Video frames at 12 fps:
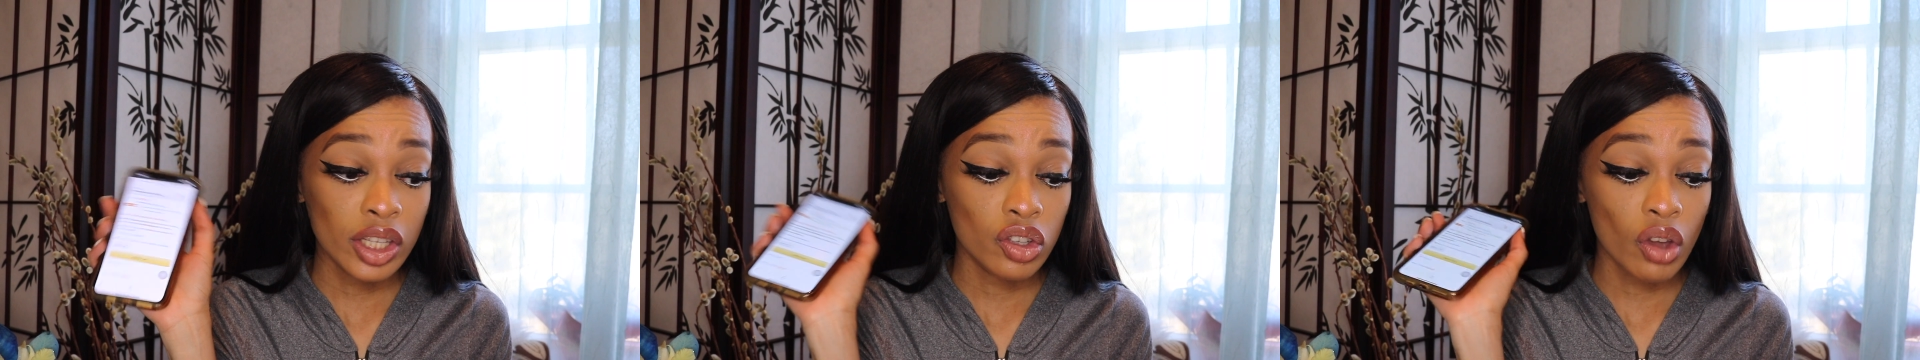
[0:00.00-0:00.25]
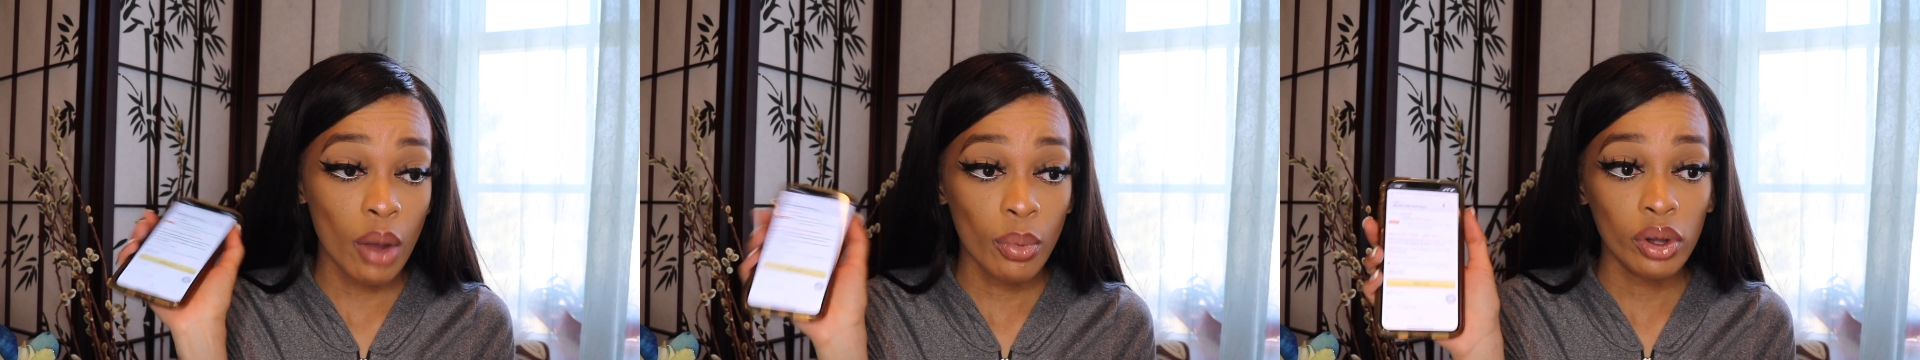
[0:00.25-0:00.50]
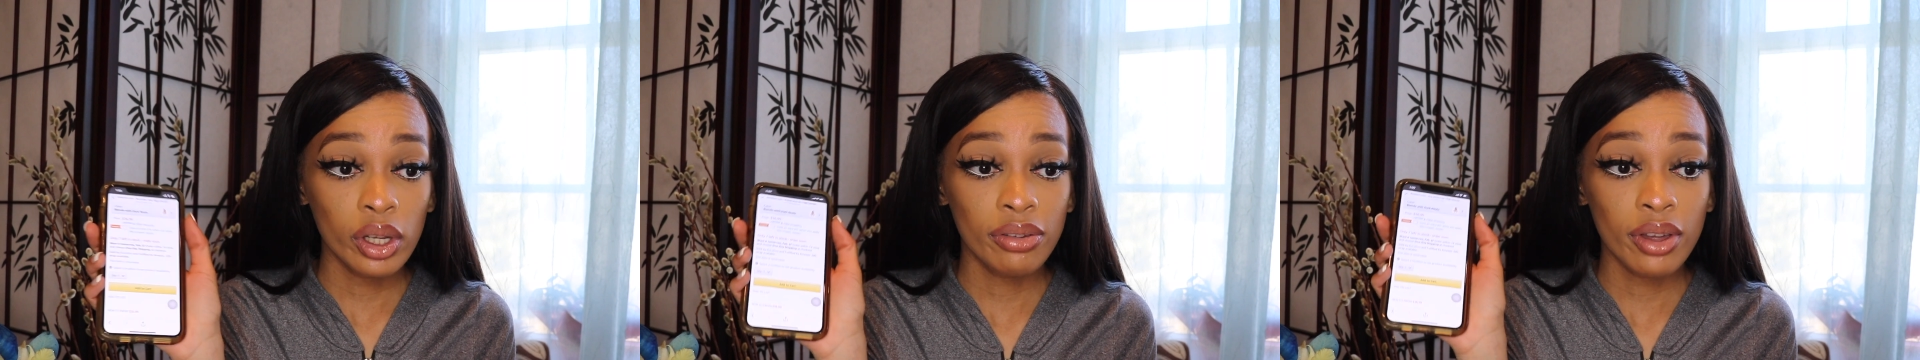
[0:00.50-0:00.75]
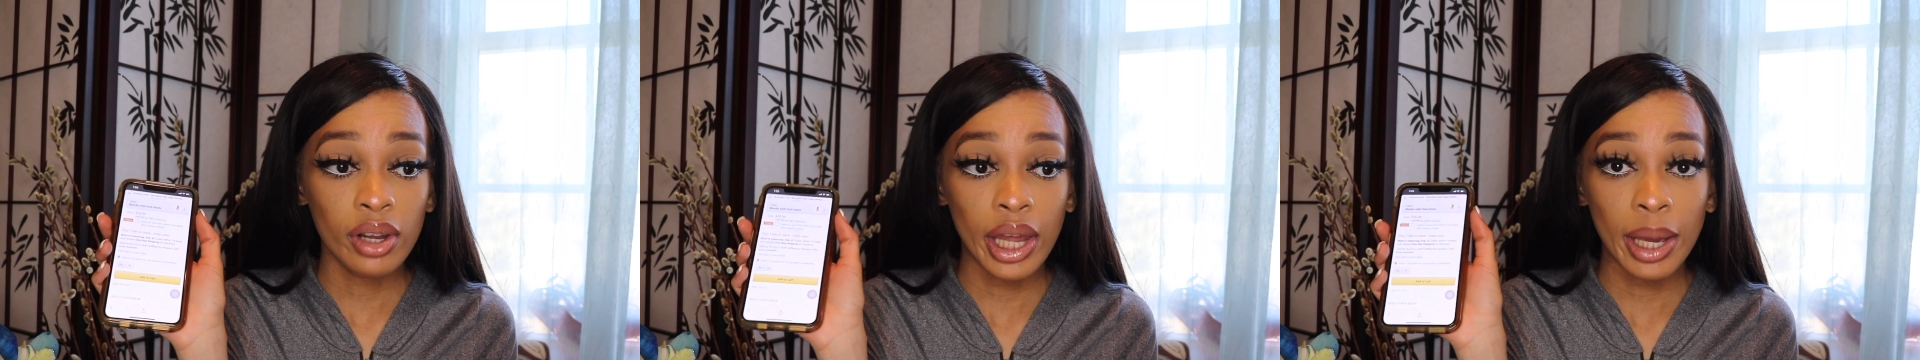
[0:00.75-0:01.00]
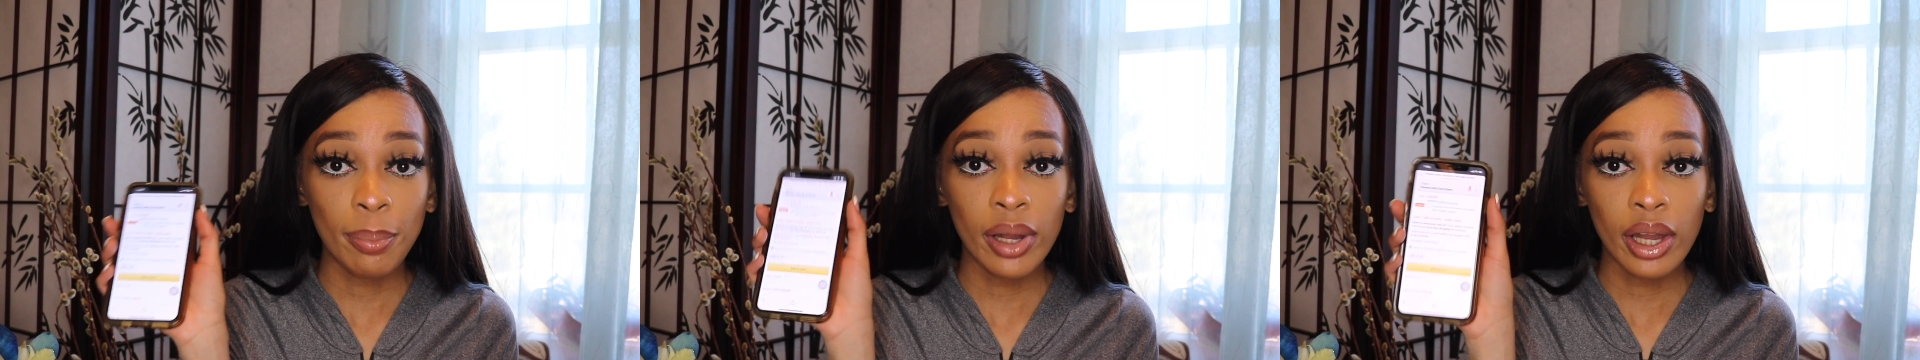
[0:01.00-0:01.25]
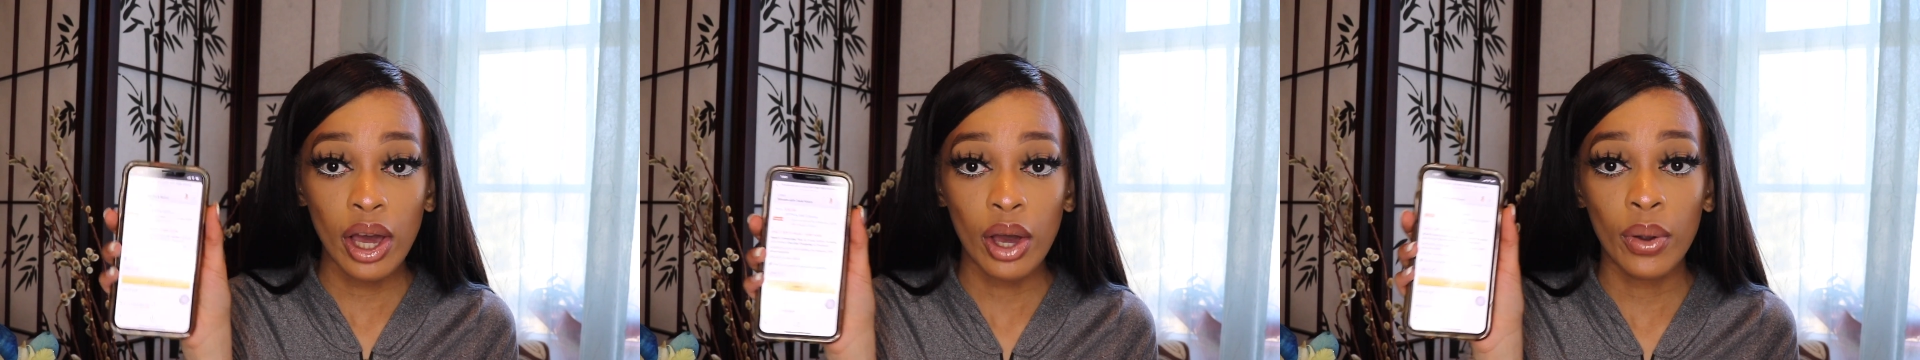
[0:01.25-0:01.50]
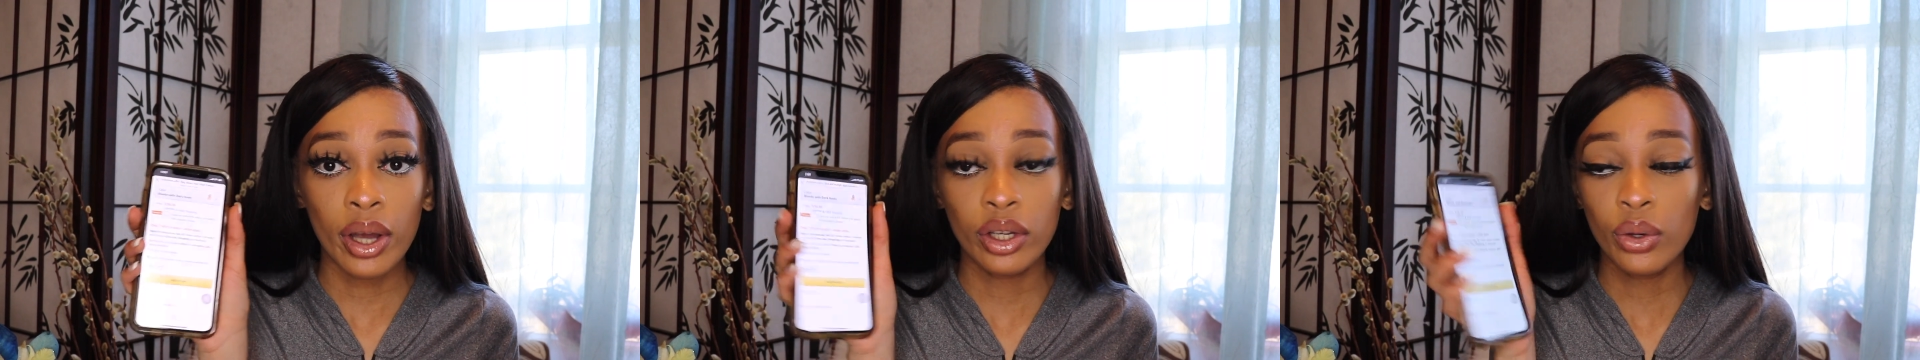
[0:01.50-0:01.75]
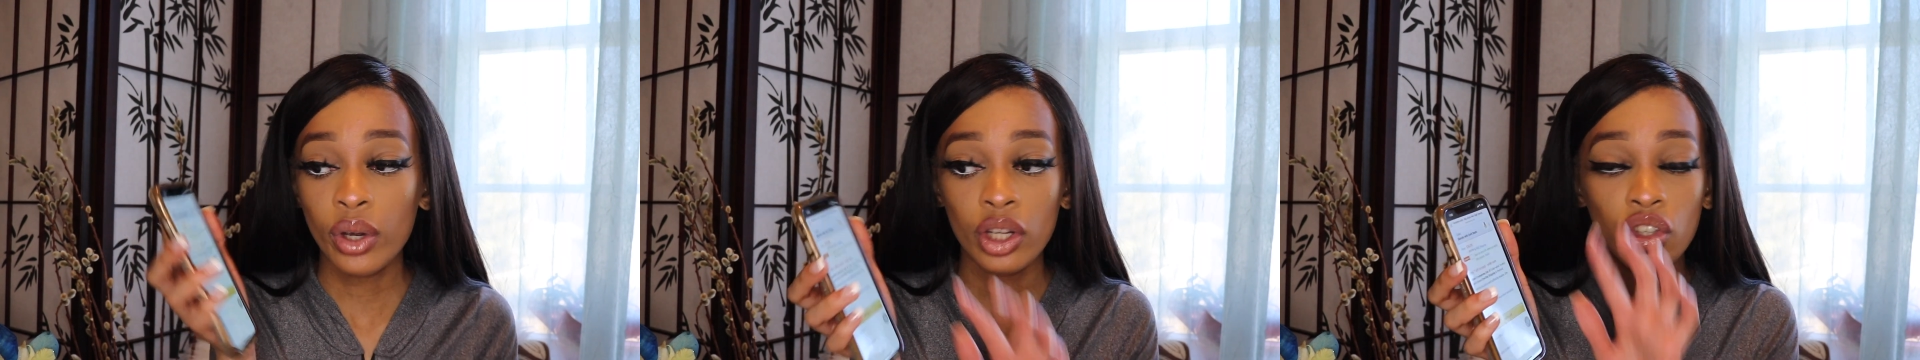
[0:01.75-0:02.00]
so I will leave their link below and
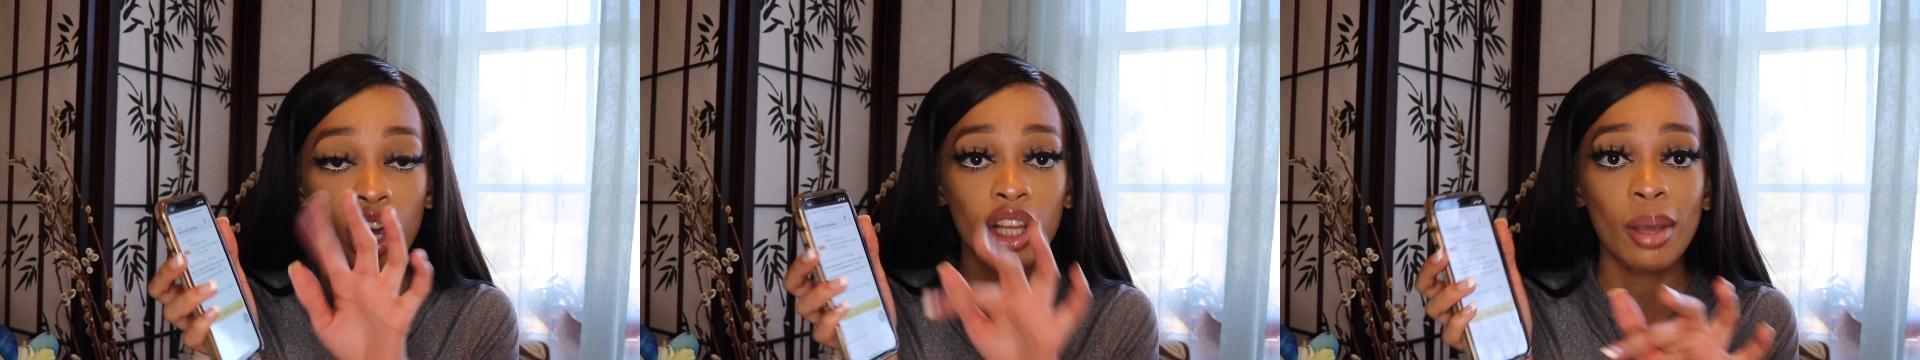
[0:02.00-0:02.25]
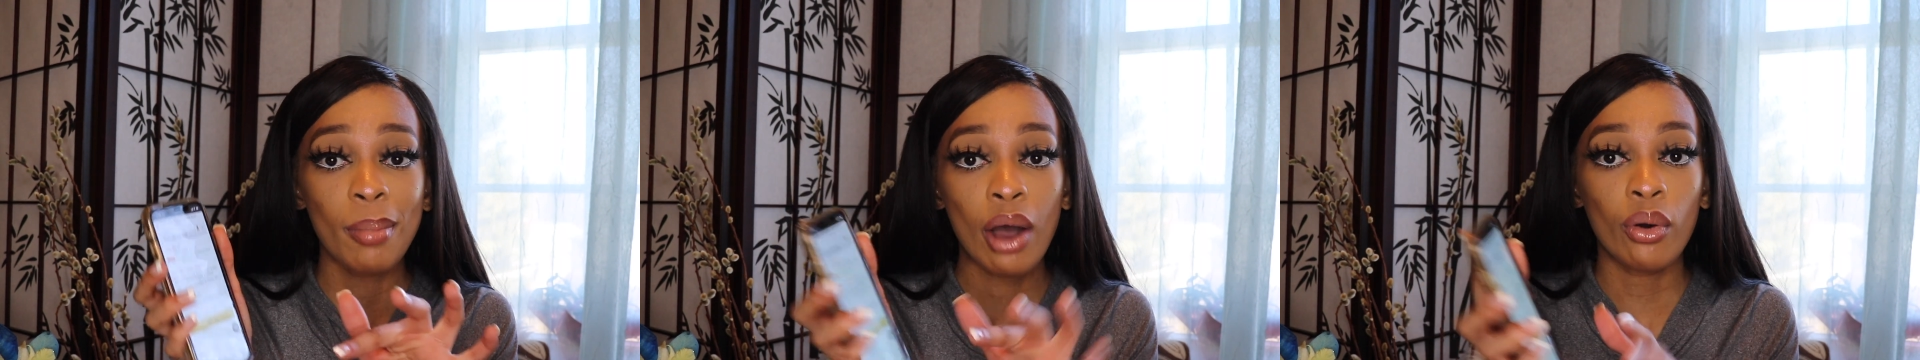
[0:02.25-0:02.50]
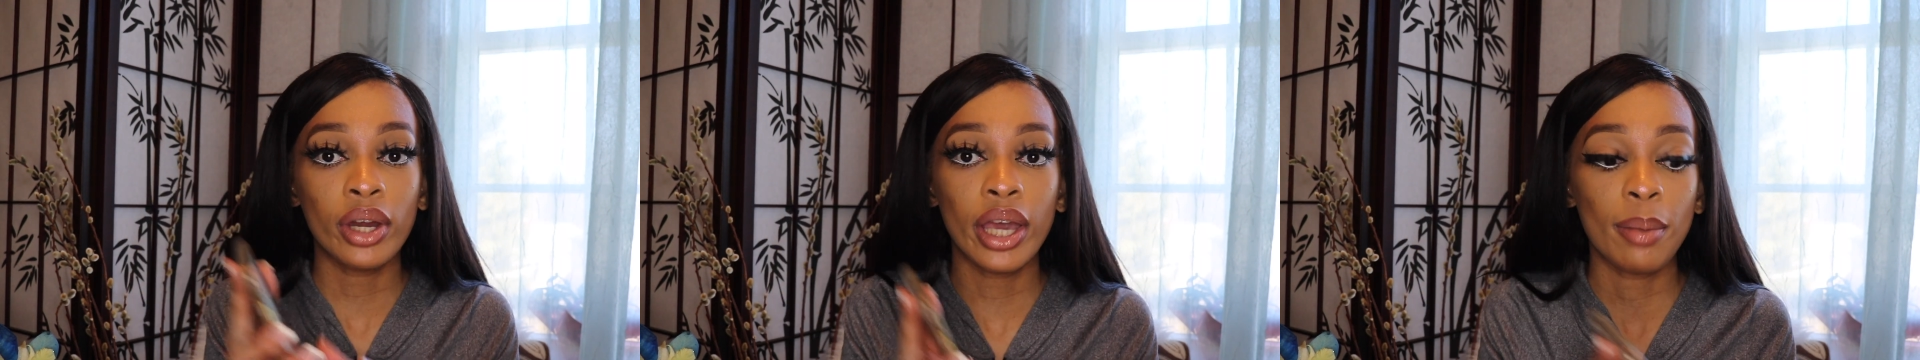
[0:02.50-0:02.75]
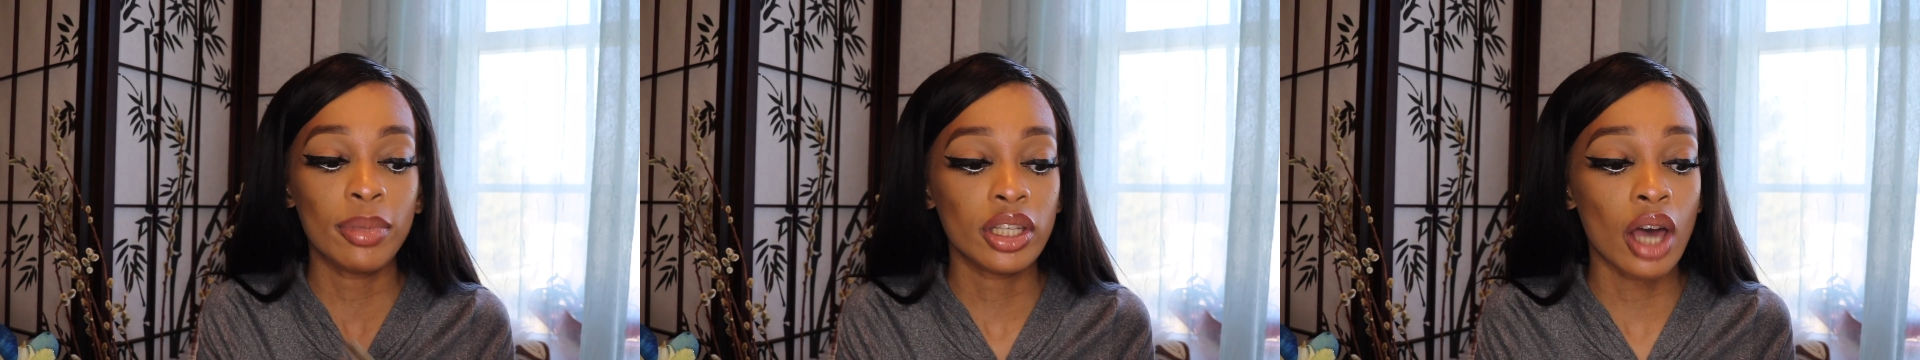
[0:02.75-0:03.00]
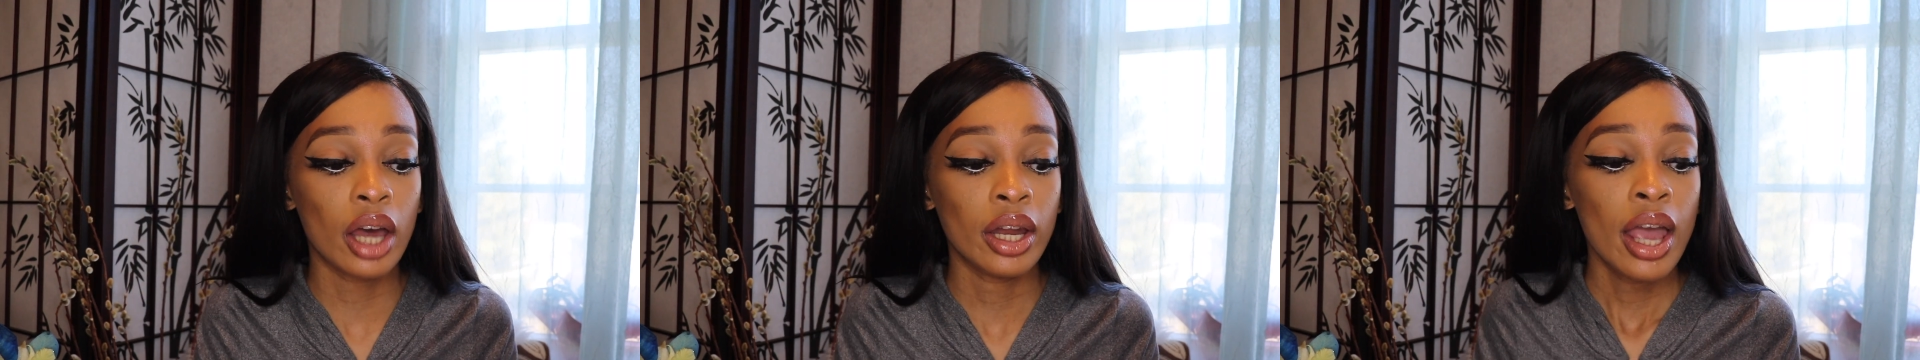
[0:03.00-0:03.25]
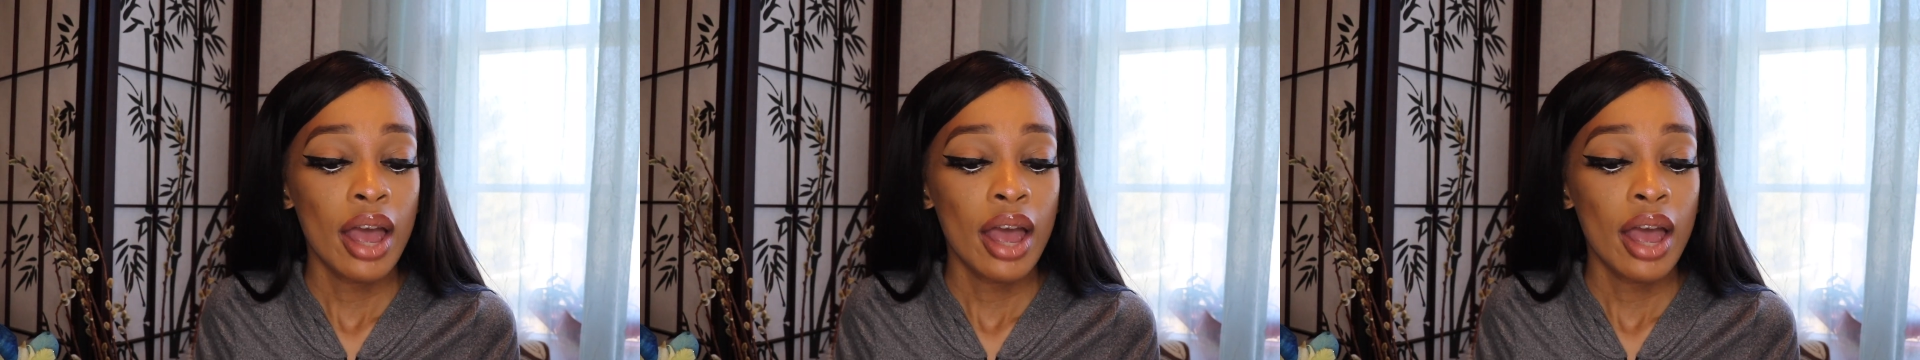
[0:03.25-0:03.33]
you can check them out on Amazon.